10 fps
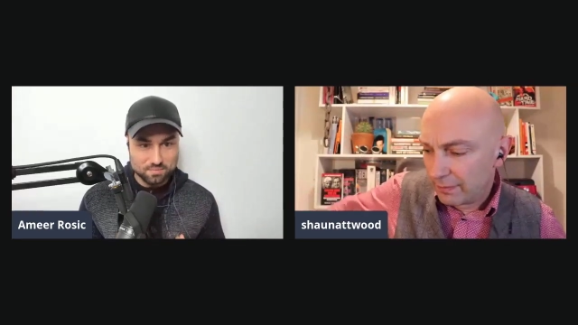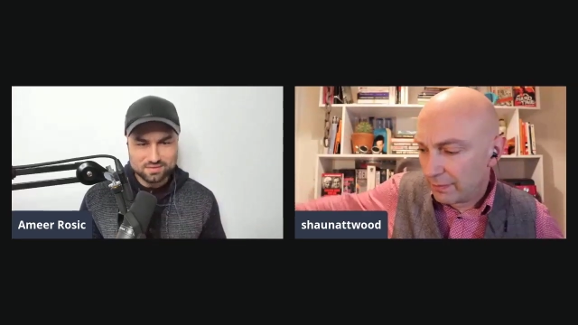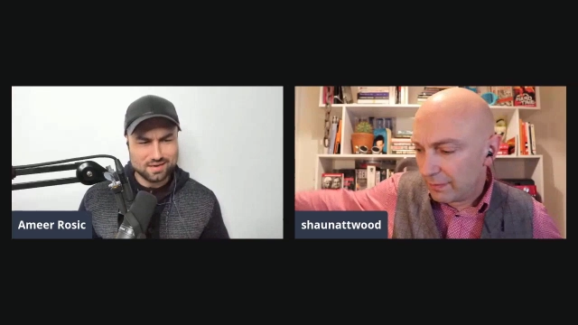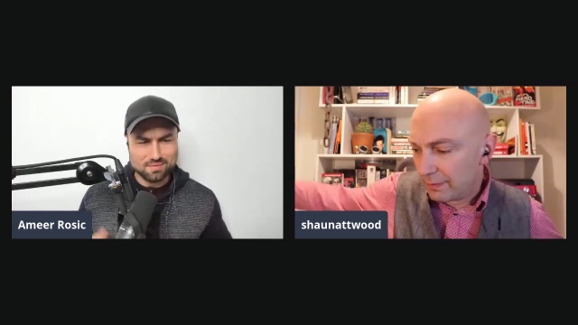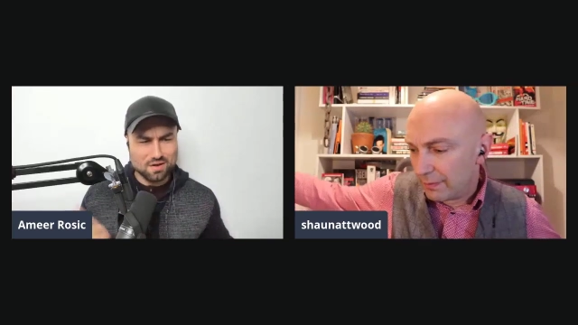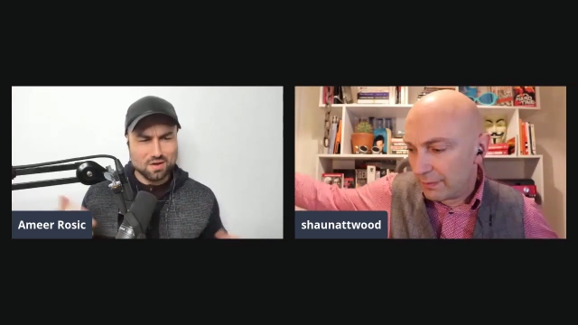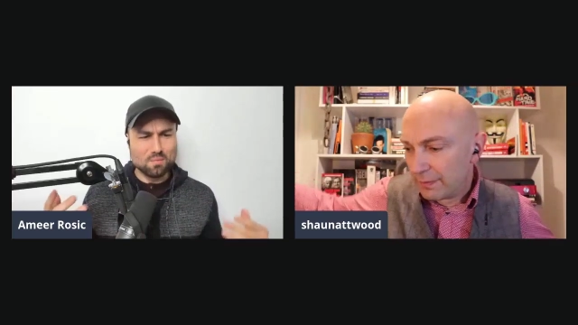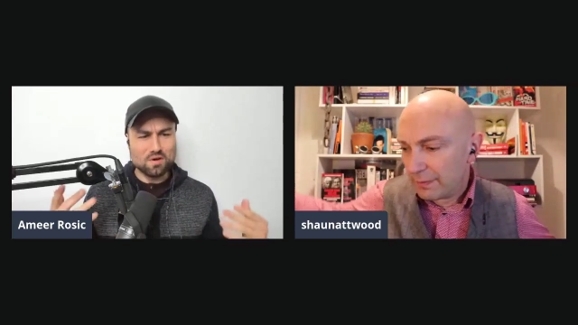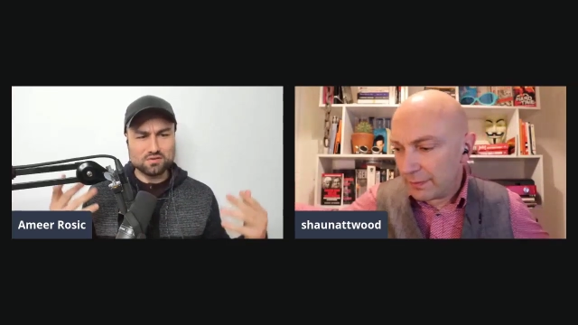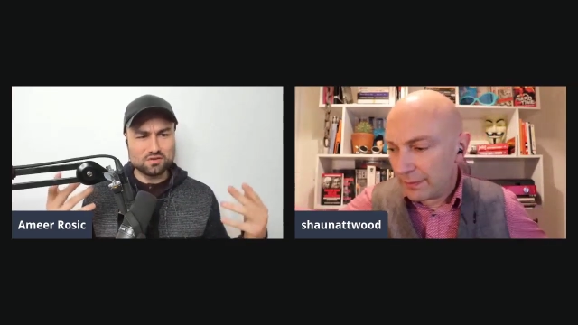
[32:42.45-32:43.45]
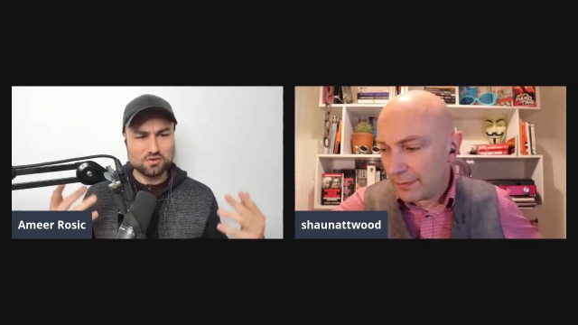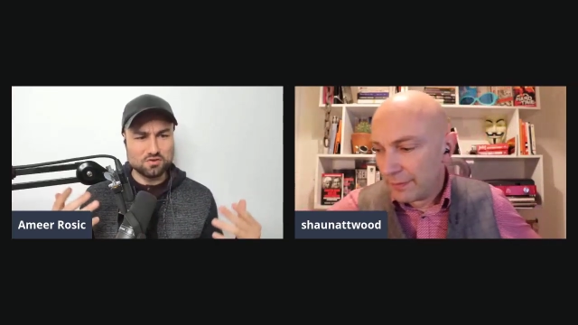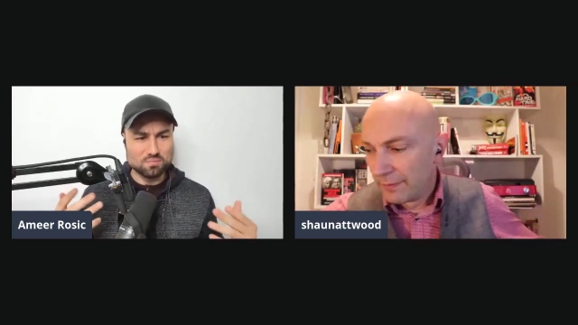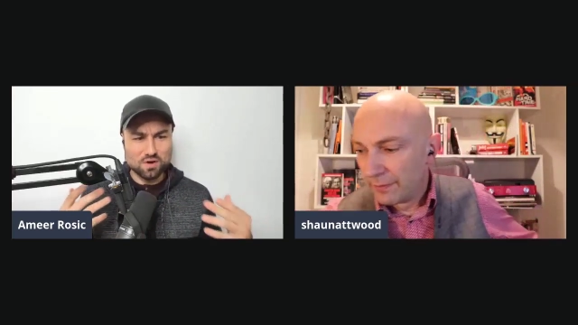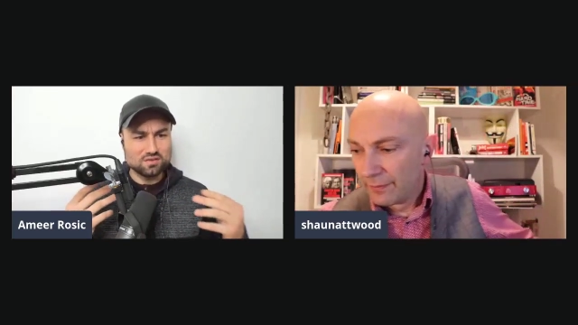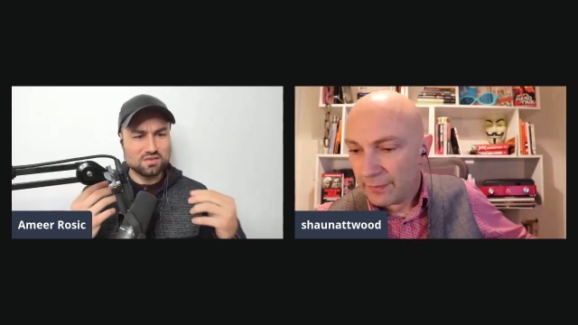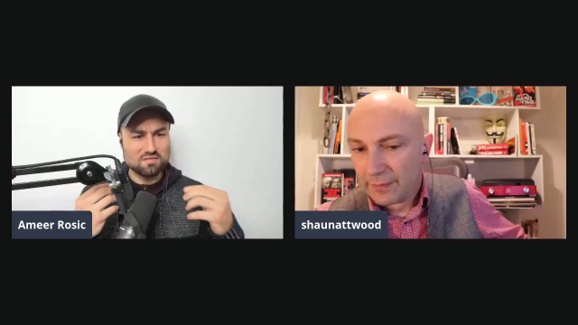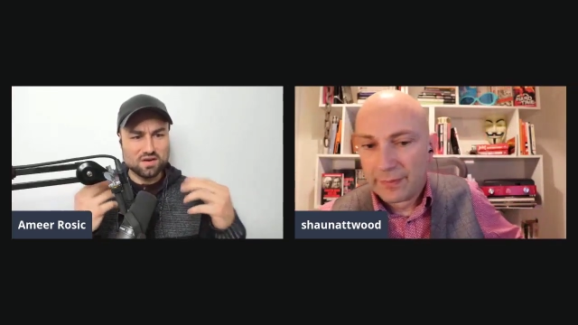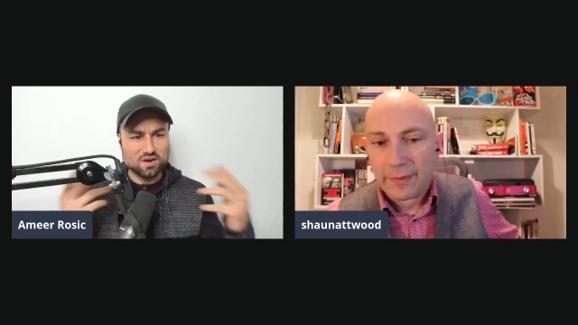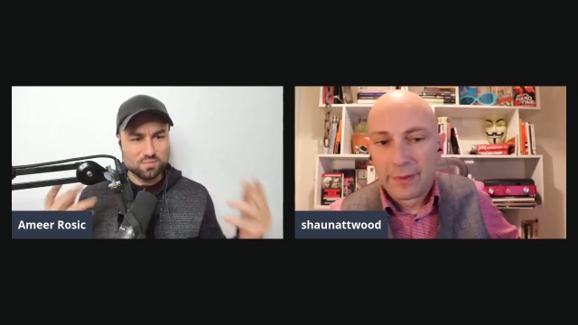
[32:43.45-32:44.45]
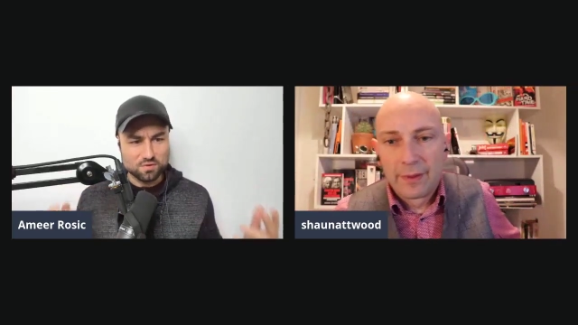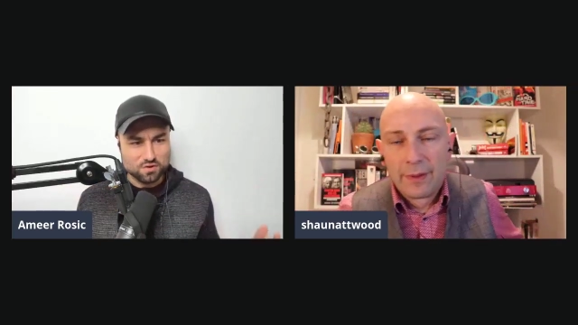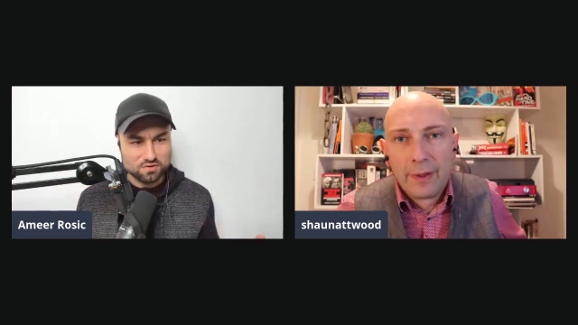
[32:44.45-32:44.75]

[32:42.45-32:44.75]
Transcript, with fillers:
Speaker 1: There's like multitude multivariable